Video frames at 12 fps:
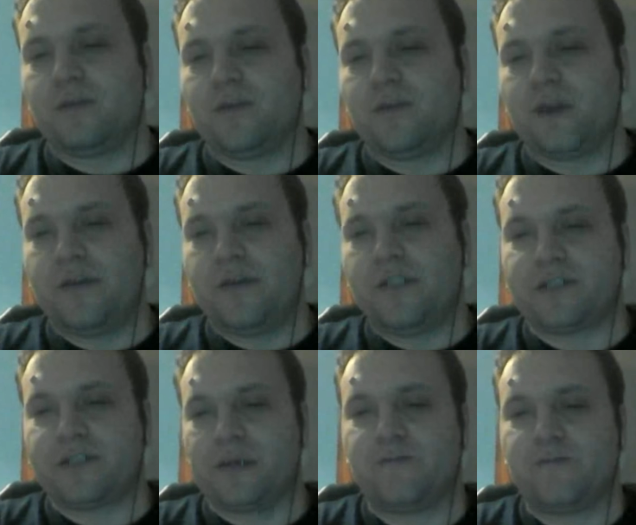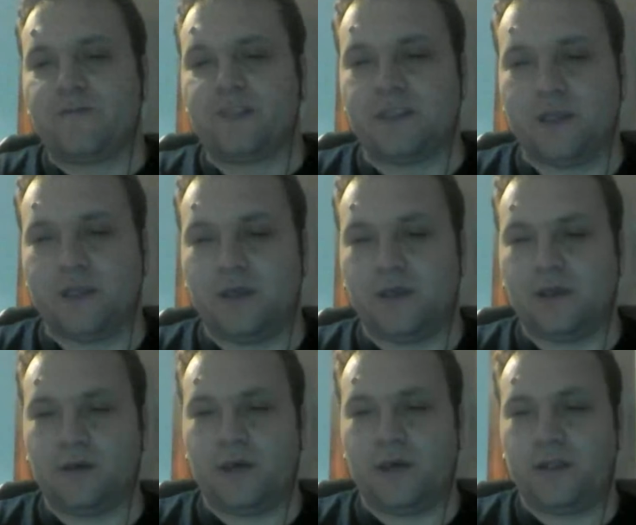there is M V C.
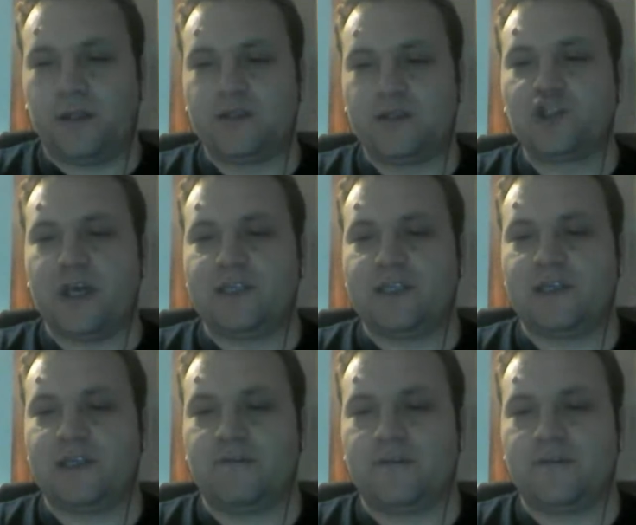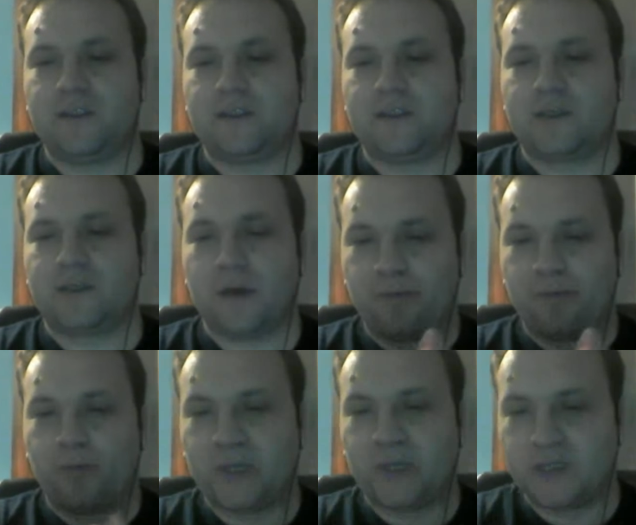And it's J S F, it's
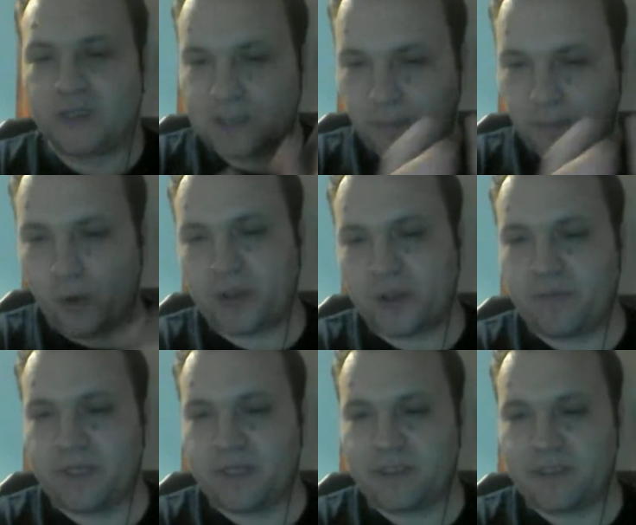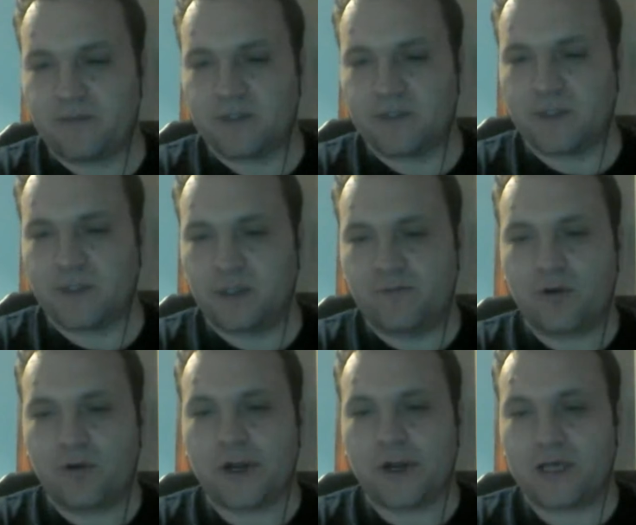com but it's component-based M V C. If
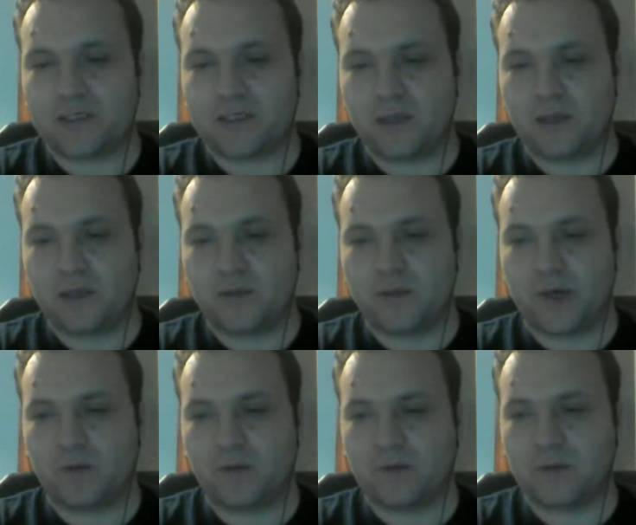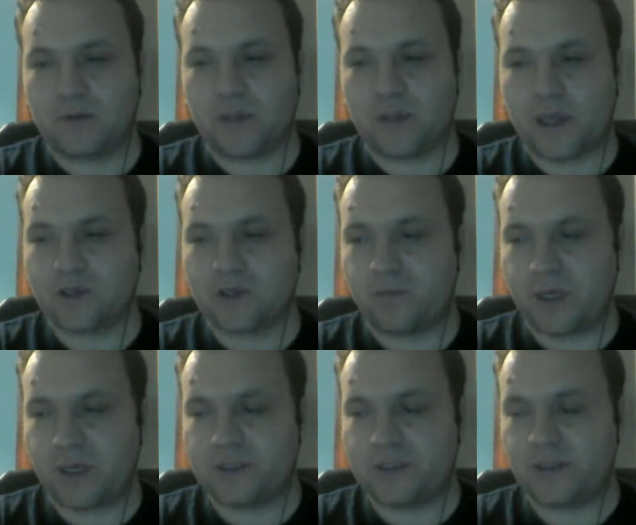you're asking about
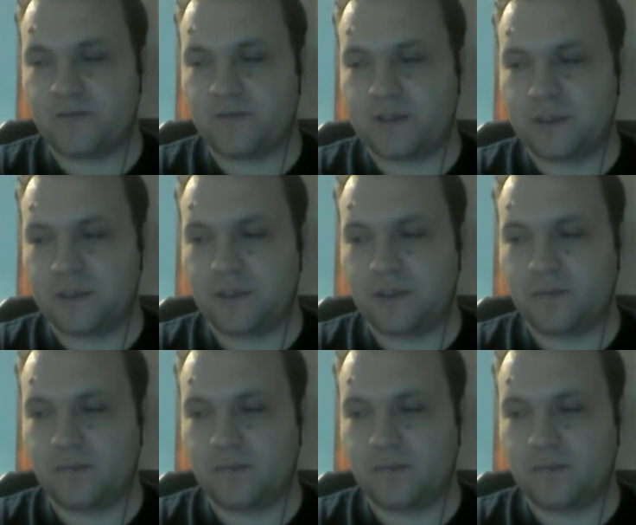action-based M V C,